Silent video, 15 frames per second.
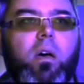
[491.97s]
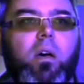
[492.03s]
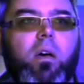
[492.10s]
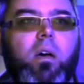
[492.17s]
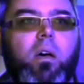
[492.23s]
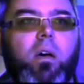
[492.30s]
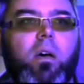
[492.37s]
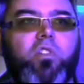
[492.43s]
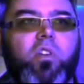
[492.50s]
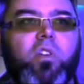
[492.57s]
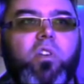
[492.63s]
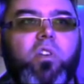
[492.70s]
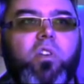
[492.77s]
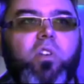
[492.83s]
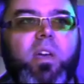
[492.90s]
Electroneum
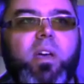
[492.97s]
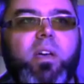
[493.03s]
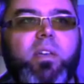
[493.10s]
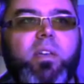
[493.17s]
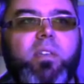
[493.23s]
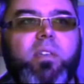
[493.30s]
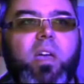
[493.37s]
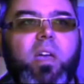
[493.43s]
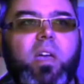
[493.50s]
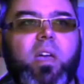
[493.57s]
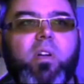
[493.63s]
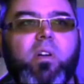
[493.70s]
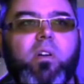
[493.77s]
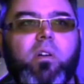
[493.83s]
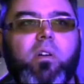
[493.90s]
says, ever
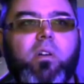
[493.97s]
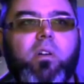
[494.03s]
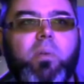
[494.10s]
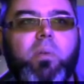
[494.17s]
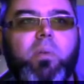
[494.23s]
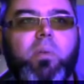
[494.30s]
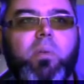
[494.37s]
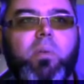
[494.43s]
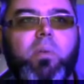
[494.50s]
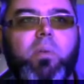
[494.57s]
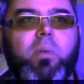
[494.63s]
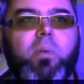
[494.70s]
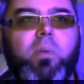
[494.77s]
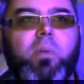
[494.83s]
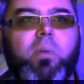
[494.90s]
heard people say that
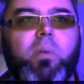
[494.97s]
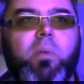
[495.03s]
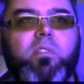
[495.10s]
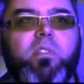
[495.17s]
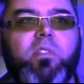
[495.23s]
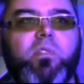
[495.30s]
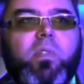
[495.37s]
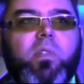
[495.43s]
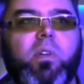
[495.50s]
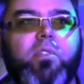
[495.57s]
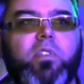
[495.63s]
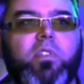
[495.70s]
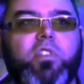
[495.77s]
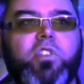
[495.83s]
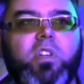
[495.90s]
cryptocurrencies will never
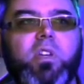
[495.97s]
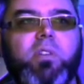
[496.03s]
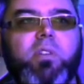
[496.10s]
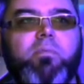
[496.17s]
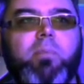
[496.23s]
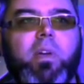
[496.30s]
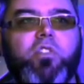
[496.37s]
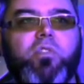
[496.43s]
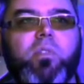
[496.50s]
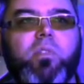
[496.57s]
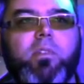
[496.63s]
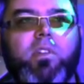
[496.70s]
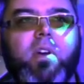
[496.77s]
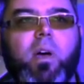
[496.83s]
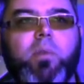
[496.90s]
achieve mainstream
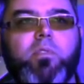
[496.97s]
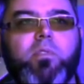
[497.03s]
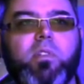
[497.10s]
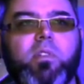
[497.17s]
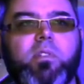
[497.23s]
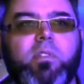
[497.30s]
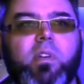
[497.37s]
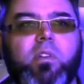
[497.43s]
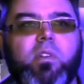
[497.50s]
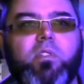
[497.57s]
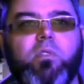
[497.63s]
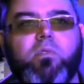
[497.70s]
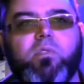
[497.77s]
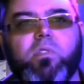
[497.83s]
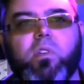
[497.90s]
adoption as they are
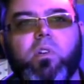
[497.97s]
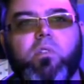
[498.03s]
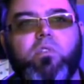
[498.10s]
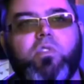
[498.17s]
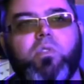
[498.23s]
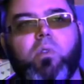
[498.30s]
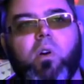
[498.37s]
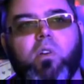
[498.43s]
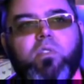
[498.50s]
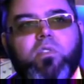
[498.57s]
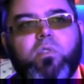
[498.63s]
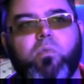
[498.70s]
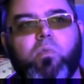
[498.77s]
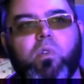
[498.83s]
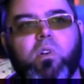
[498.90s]
too slow, too hard to
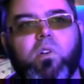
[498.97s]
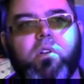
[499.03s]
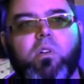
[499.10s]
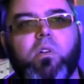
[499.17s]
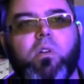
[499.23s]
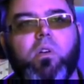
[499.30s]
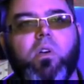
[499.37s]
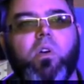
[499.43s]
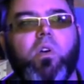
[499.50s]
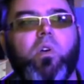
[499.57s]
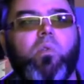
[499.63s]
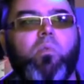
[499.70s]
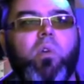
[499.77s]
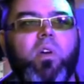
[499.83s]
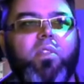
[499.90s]
work
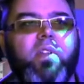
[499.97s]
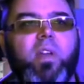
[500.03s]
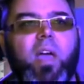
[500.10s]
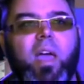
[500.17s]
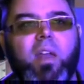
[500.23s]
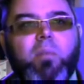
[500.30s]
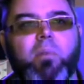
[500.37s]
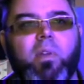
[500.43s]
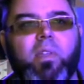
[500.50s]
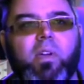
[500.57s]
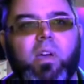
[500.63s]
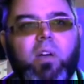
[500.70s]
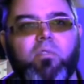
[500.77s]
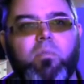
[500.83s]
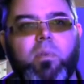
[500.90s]
with, and hated by the
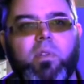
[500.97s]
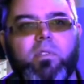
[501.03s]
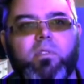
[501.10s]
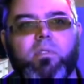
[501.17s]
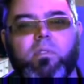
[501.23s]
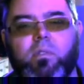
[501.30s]
governments?